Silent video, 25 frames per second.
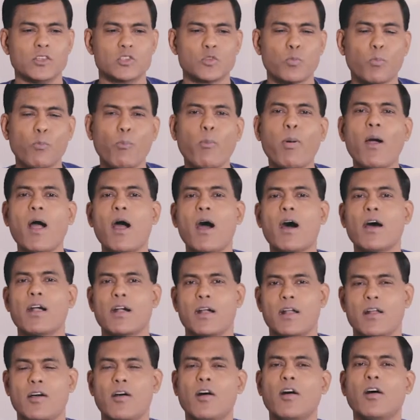as
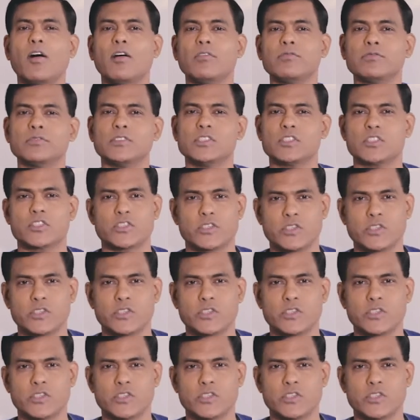part of this